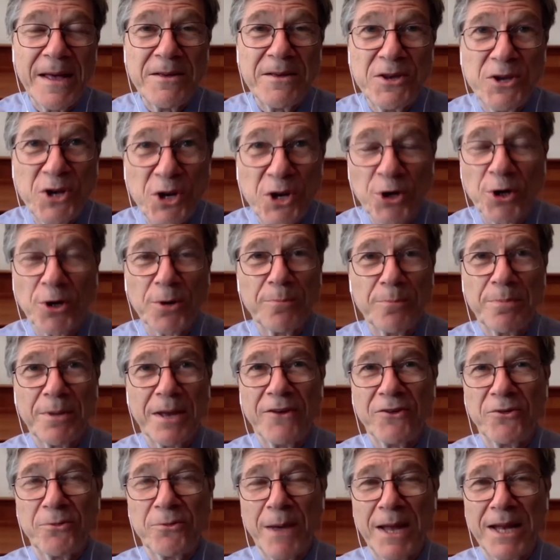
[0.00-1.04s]
Europe
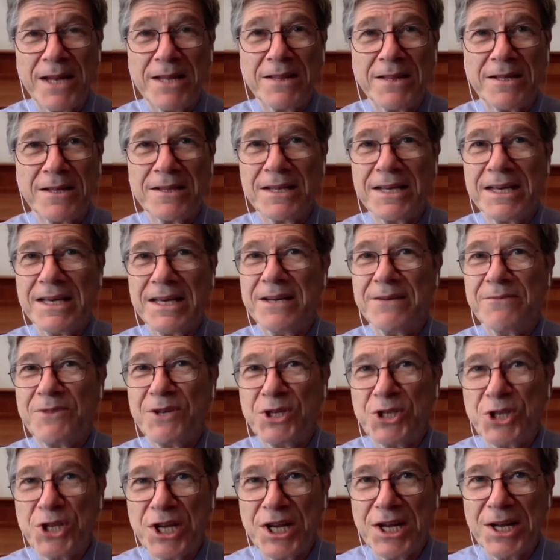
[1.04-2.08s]
has been in the lead of the
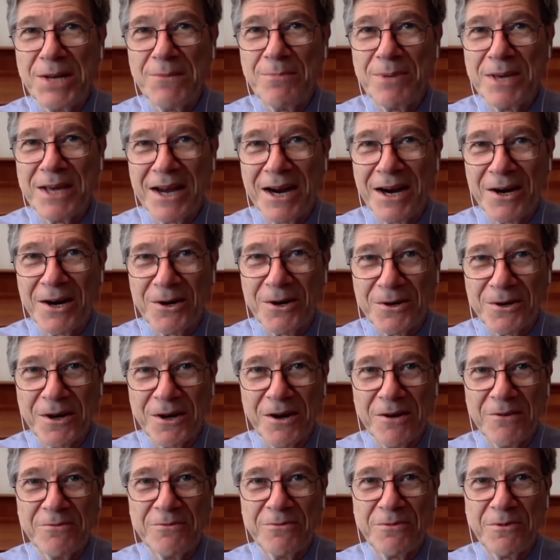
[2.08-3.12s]
GDPR,
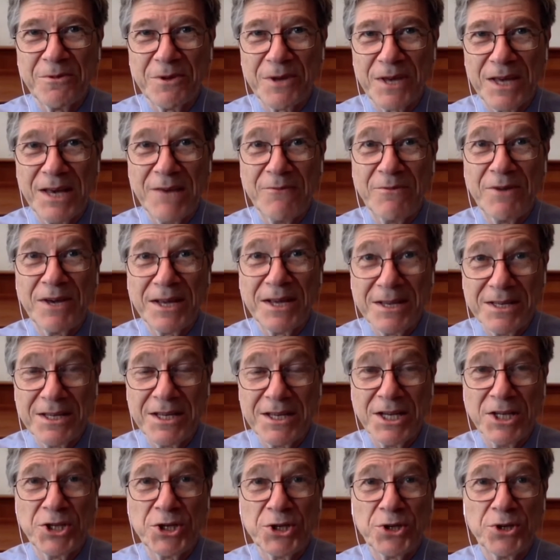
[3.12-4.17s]
of giving
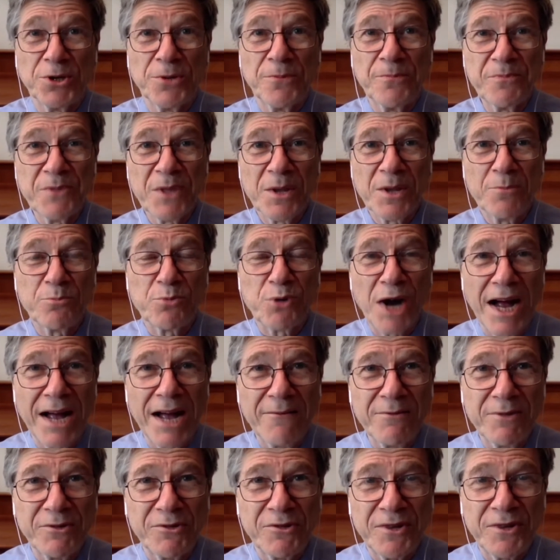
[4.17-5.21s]
digital
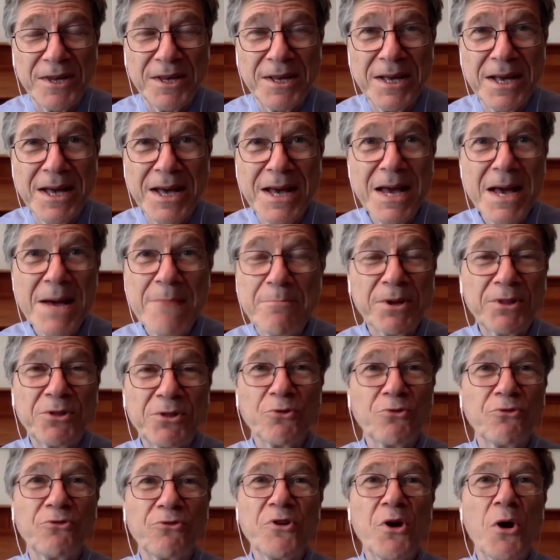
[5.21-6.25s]
privacy, but
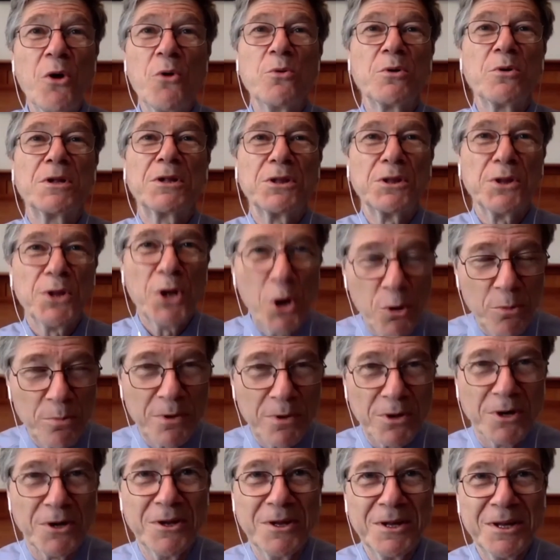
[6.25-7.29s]
there's no
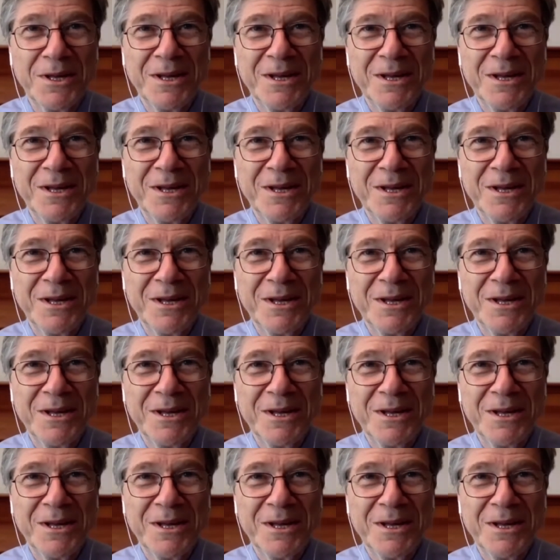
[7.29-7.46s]
global